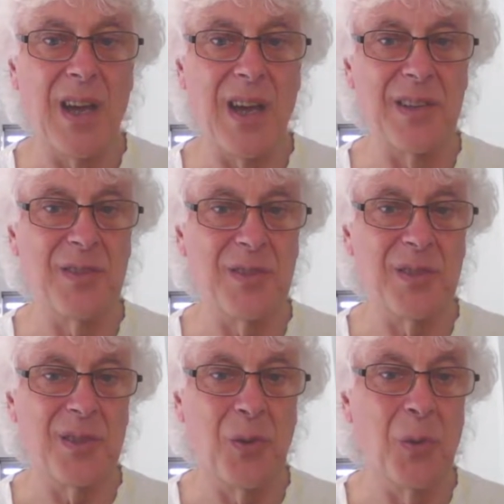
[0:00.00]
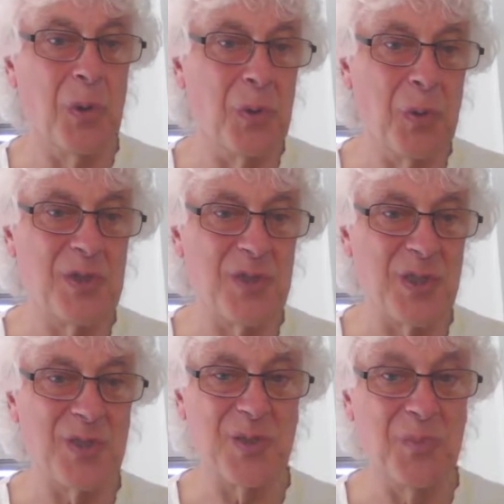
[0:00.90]
and all in all, it's
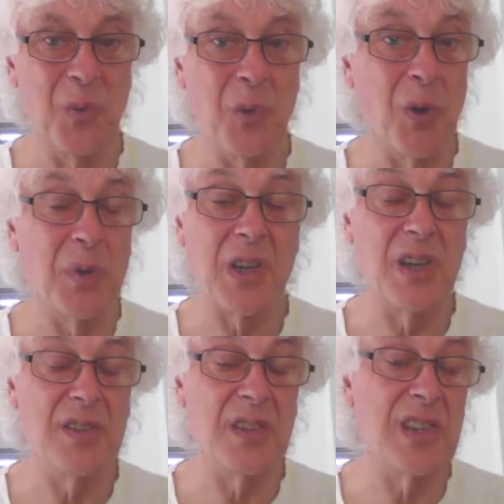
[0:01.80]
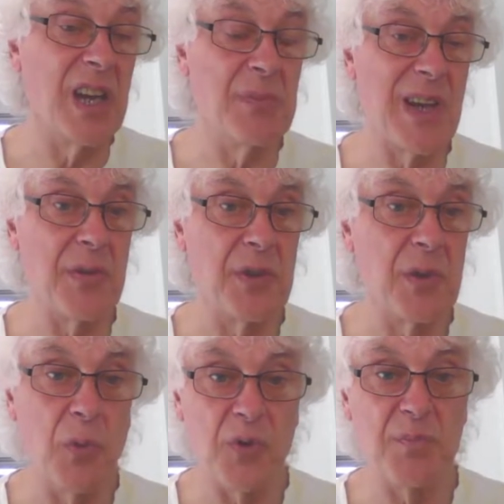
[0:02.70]
just a more complicated game now than
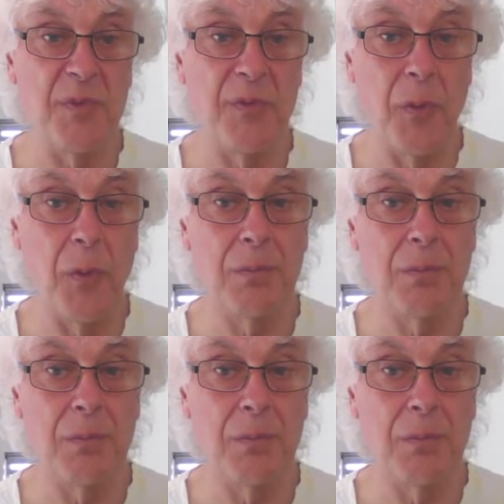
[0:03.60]
it was before.